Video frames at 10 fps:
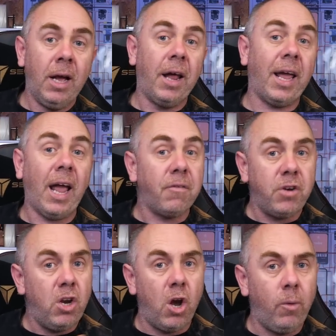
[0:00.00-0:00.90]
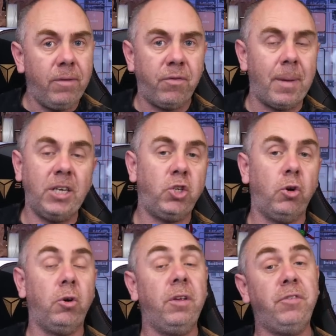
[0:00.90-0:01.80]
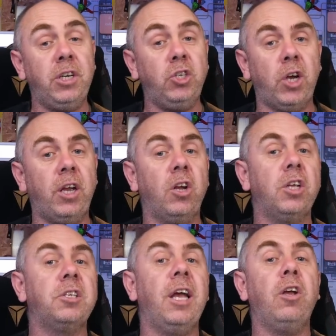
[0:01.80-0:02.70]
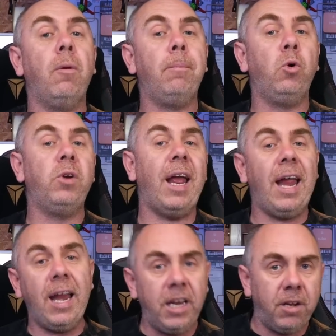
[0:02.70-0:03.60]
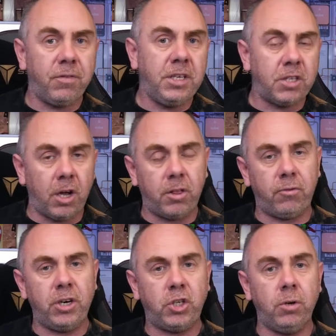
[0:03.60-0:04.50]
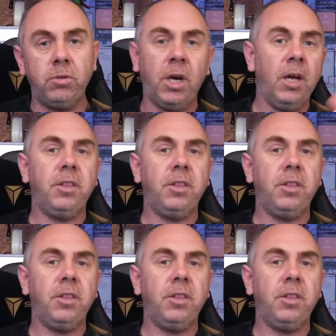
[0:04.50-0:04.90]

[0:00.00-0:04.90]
and I have no information on if DJI are going to take on board any of these other issues.